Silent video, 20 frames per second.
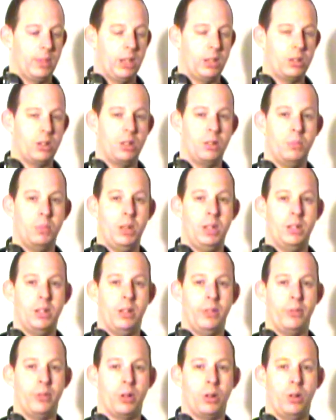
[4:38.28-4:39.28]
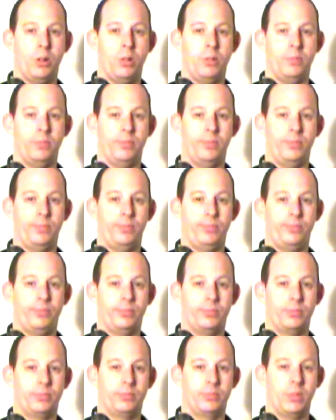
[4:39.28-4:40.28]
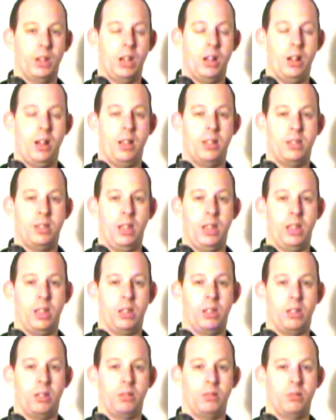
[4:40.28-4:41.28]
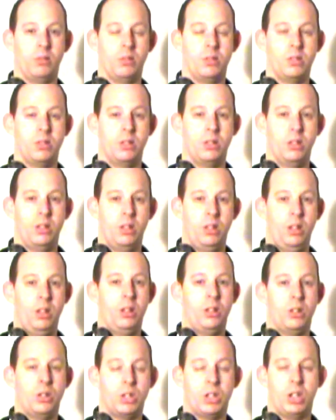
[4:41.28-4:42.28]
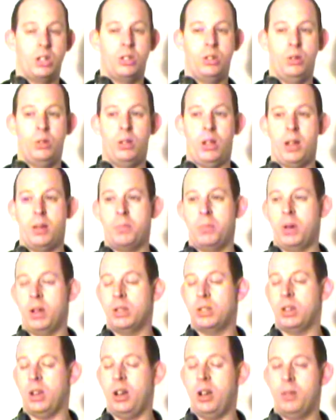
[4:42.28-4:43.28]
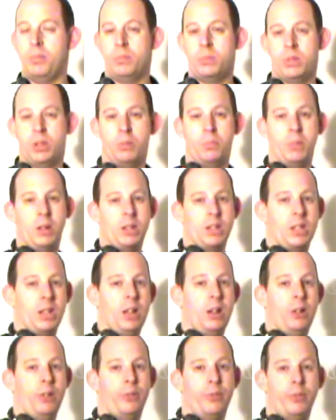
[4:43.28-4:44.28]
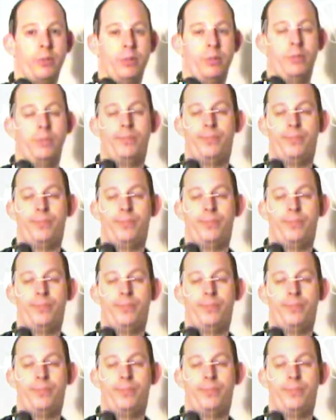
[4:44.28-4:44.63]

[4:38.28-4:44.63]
it's going to be difficult, I think, because I do like my time to myself.